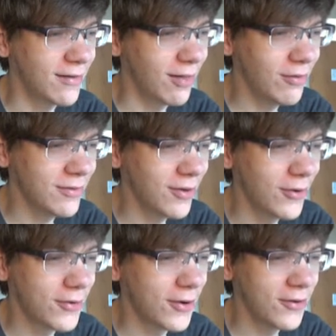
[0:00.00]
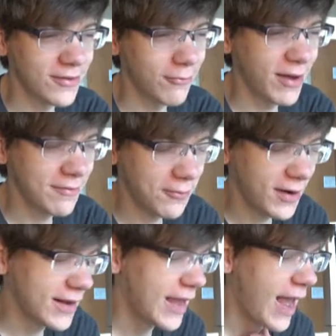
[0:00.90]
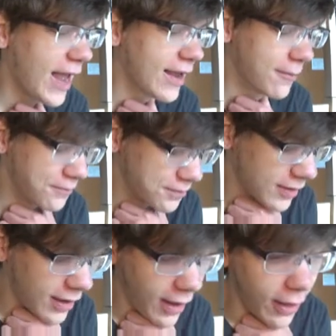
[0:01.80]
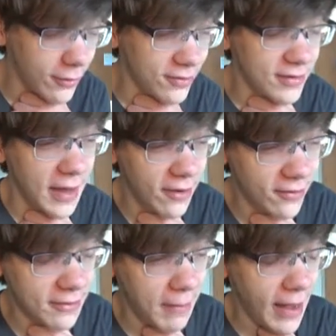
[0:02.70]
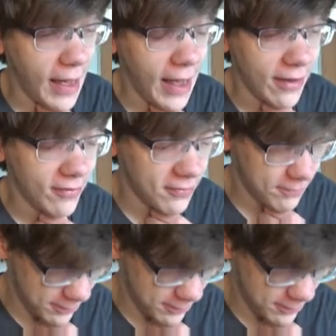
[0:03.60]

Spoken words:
It looks so gross. It makes me want to gag. There's tears in my eyes.